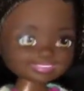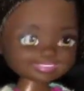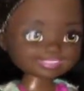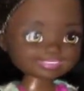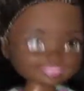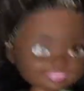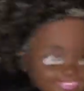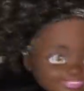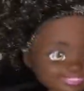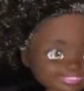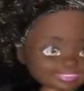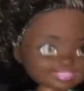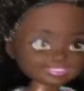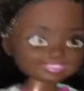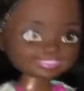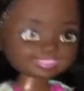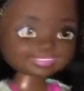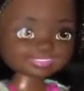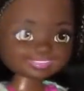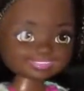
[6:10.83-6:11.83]
I was
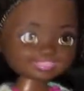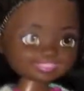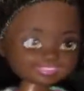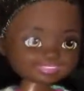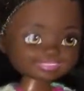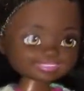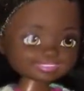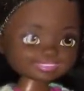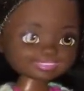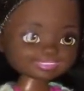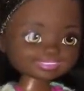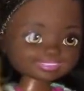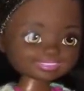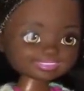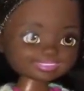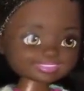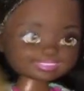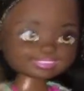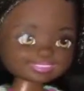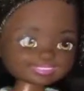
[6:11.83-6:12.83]
in
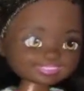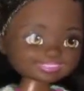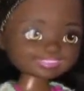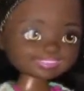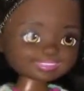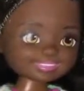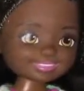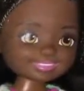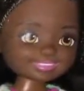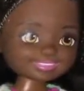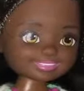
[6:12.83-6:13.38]
first